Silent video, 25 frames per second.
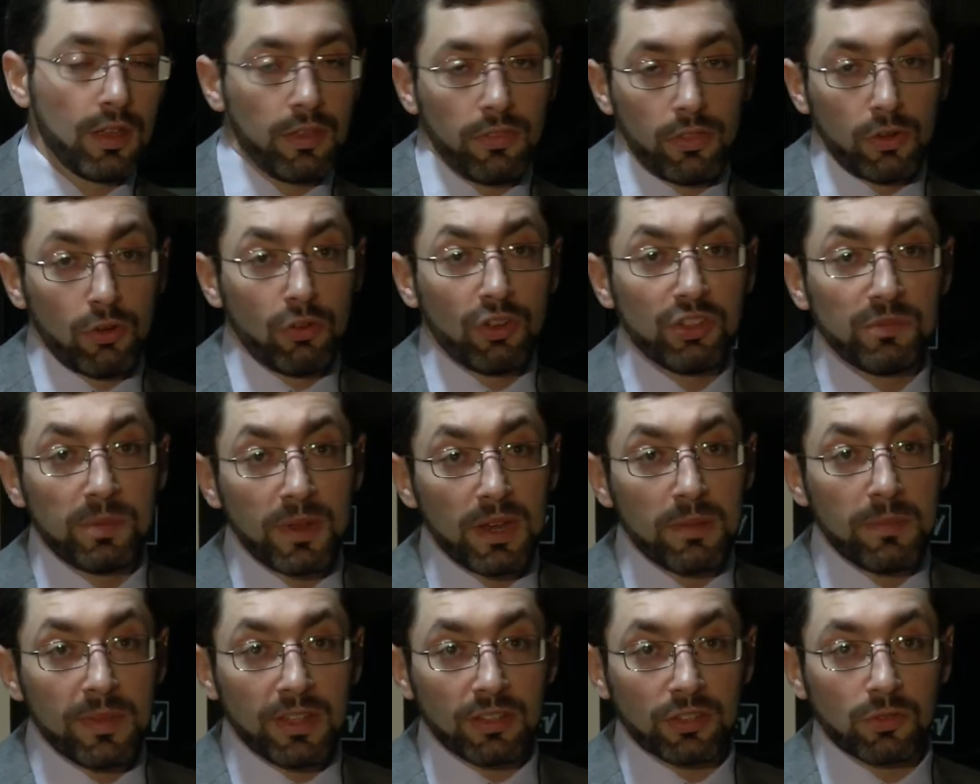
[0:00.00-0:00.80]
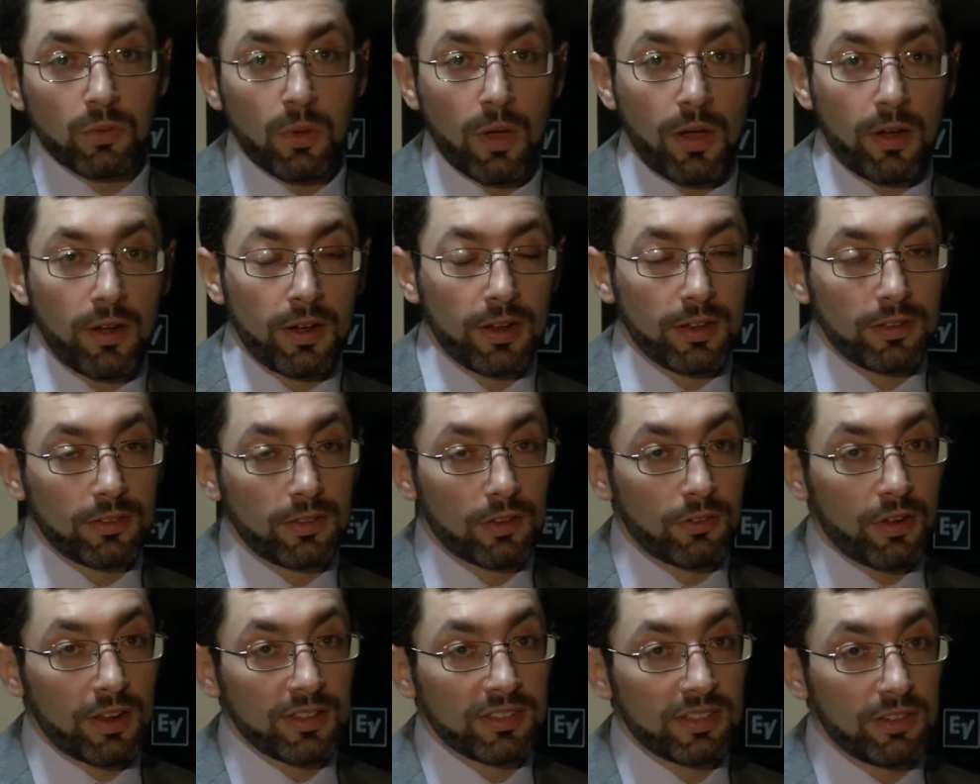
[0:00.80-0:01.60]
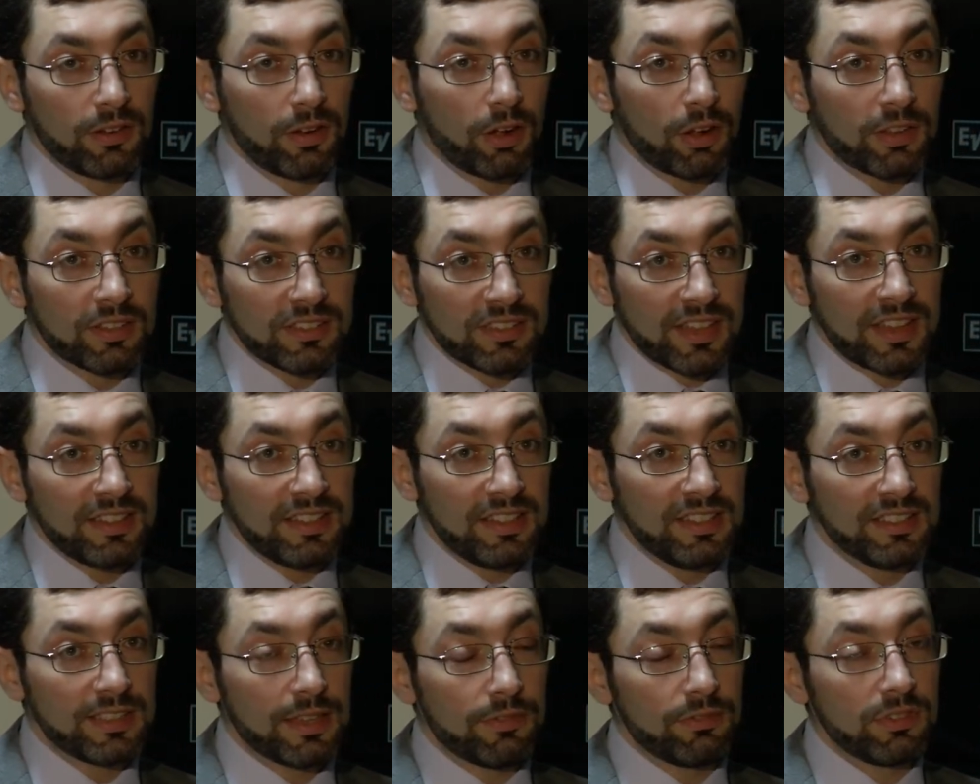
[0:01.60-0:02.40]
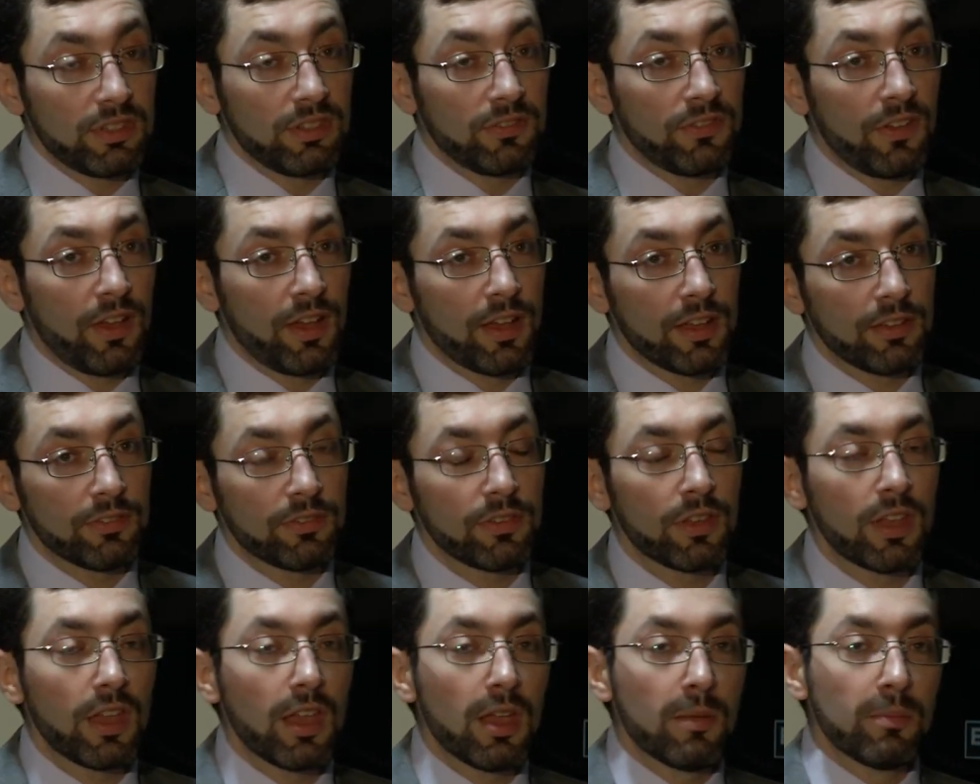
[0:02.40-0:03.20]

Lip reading: There'd always been a mixed choir at the Great Synagogue since 1875,